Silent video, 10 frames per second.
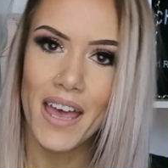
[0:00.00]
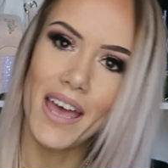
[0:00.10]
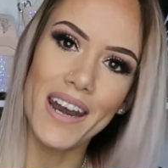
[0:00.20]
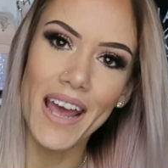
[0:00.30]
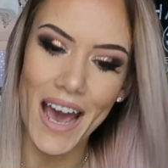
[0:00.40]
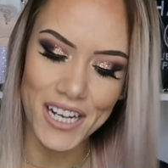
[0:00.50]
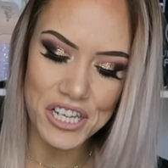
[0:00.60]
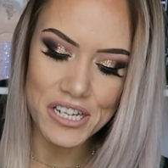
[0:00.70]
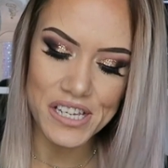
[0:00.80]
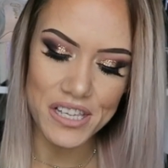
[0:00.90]
And I
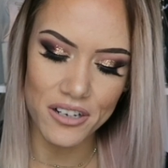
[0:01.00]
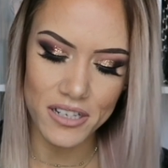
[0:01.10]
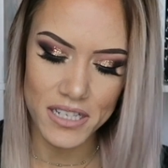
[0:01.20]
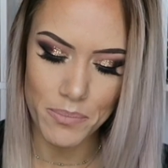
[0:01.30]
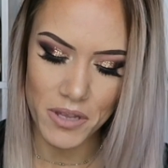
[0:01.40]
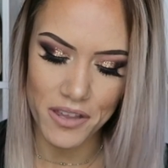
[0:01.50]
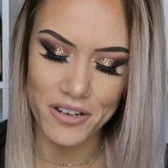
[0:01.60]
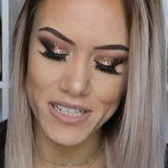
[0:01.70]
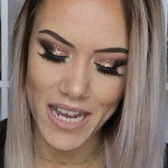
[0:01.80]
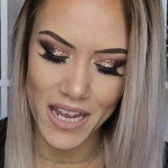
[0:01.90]
actually just learned a tip the
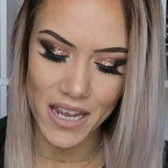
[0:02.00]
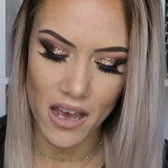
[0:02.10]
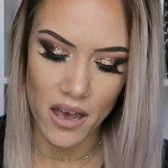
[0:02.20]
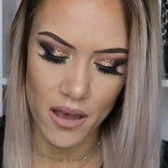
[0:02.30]
other day,